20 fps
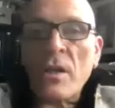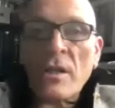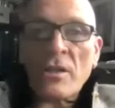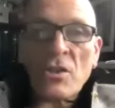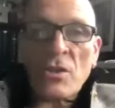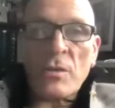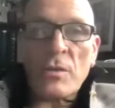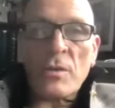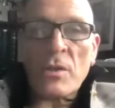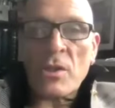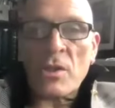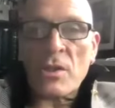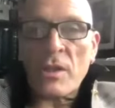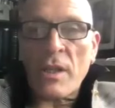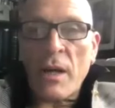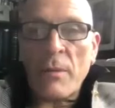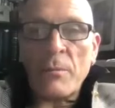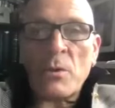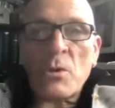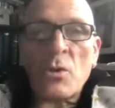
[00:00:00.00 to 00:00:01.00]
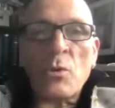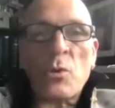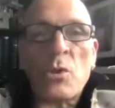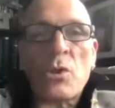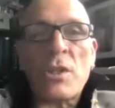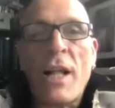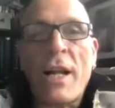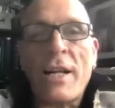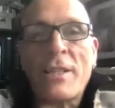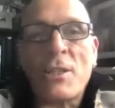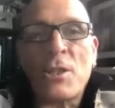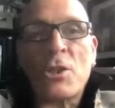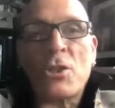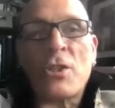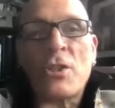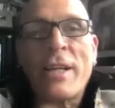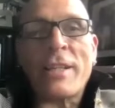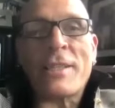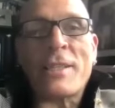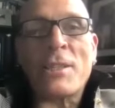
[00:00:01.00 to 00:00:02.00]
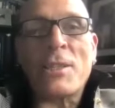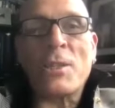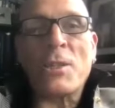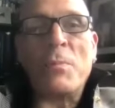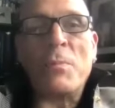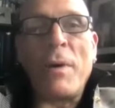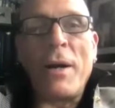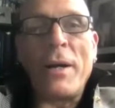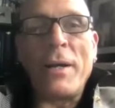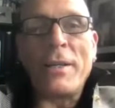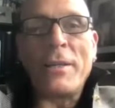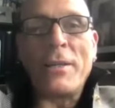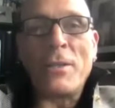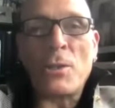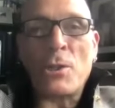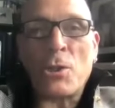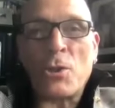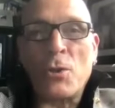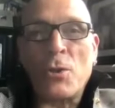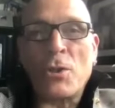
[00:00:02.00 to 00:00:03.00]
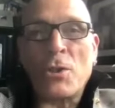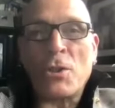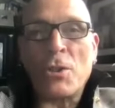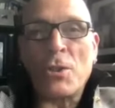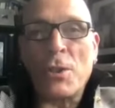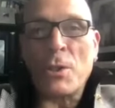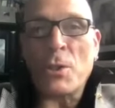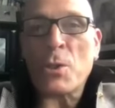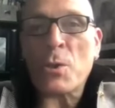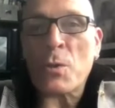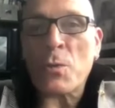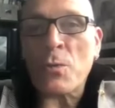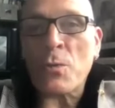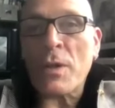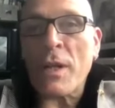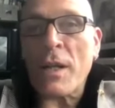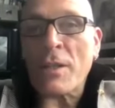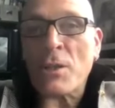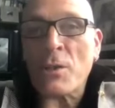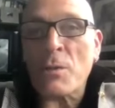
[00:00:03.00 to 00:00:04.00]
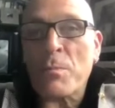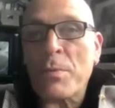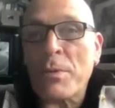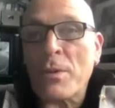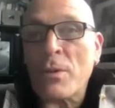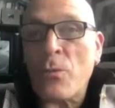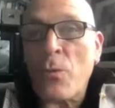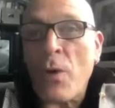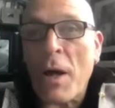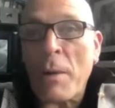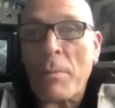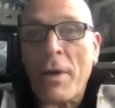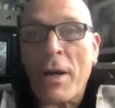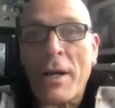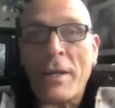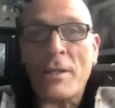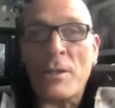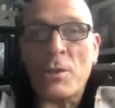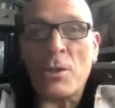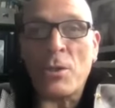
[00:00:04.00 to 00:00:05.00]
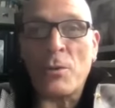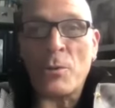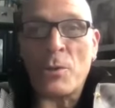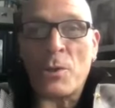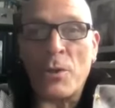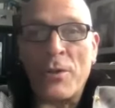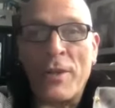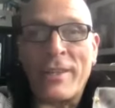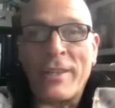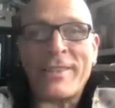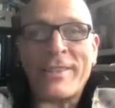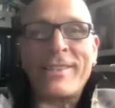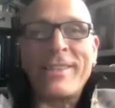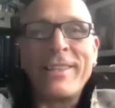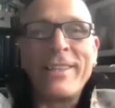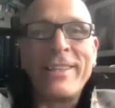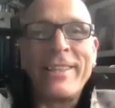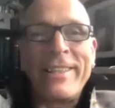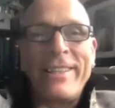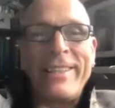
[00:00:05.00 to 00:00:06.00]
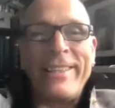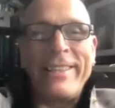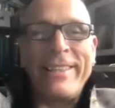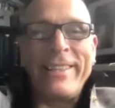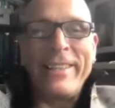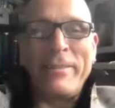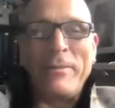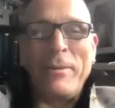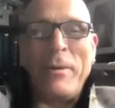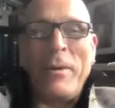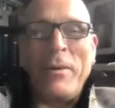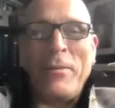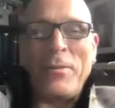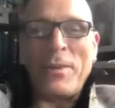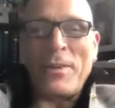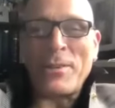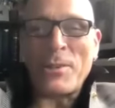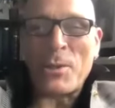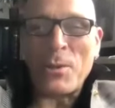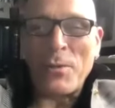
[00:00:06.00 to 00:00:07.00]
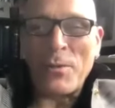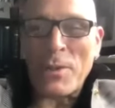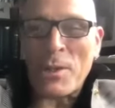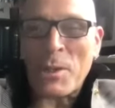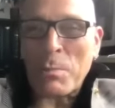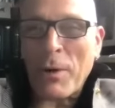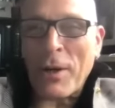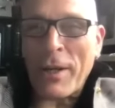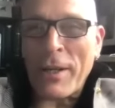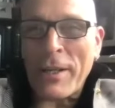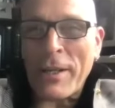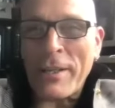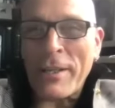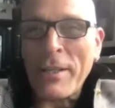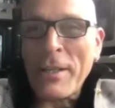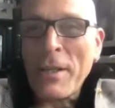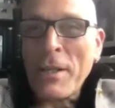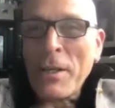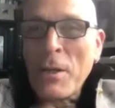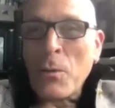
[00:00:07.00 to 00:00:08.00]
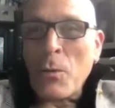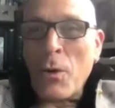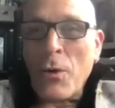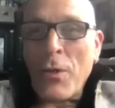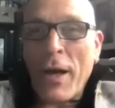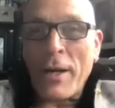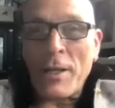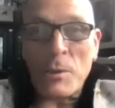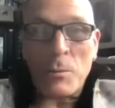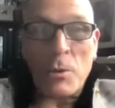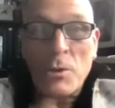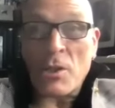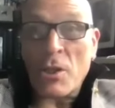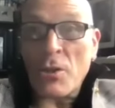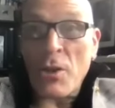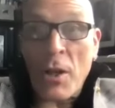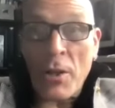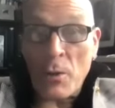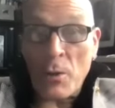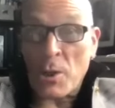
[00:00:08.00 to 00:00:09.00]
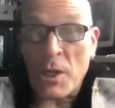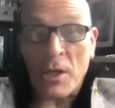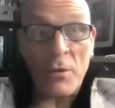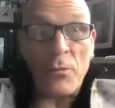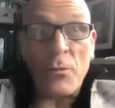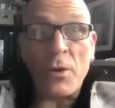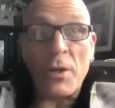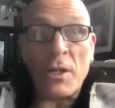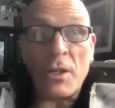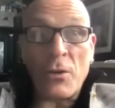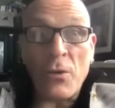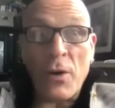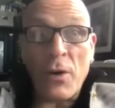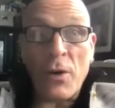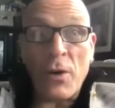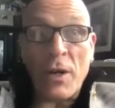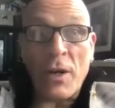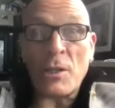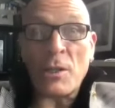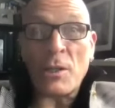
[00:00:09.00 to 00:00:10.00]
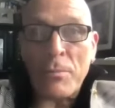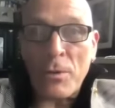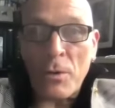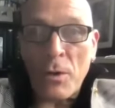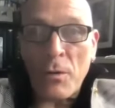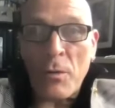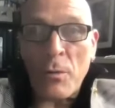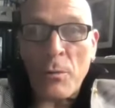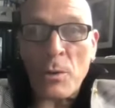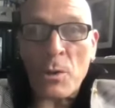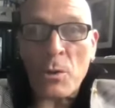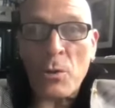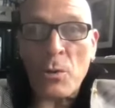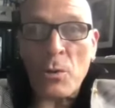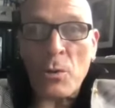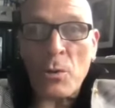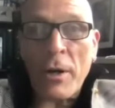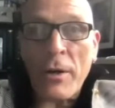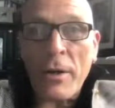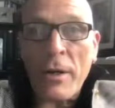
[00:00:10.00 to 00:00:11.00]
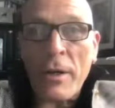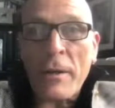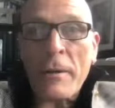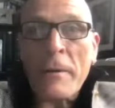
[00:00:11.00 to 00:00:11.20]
actually just, I'm sort of slightly distracted by the structure that's actually right behind you. So that's, if you could sort of explain what that is, because that looks like a really great example of what we talk about here.